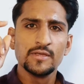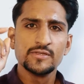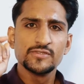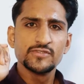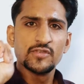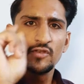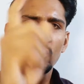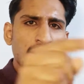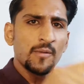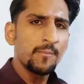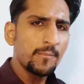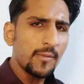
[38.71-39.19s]

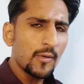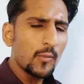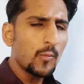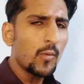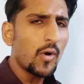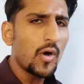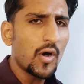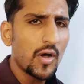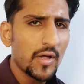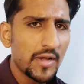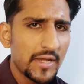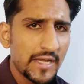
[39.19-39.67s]
So number
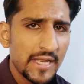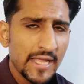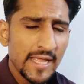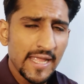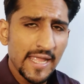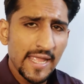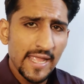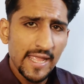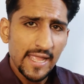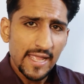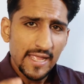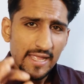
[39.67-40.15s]
1,
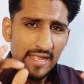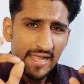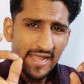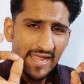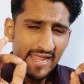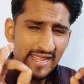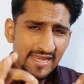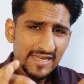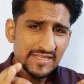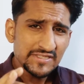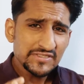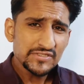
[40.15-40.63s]

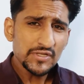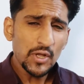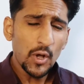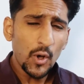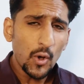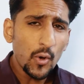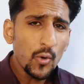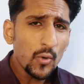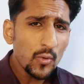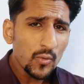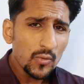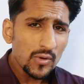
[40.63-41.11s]
it is
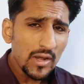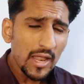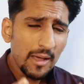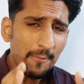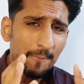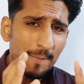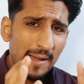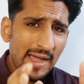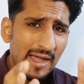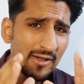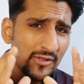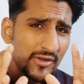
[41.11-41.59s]
all
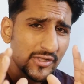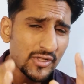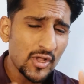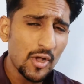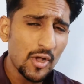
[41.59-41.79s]
about a